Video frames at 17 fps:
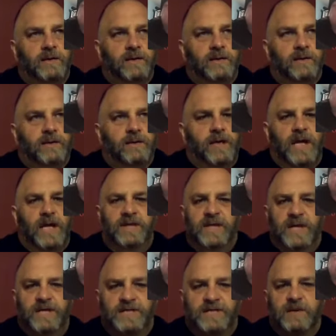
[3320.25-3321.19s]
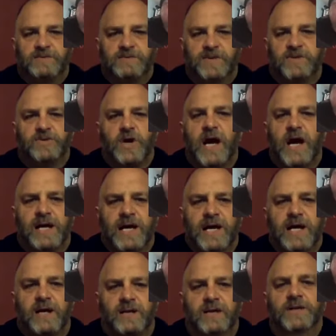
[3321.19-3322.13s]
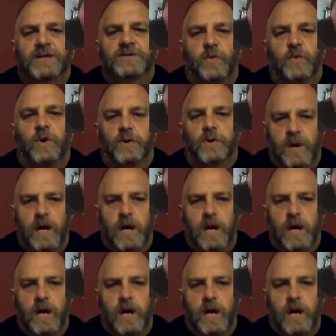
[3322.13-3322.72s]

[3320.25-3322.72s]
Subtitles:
in the attempts to try to get at least one rep.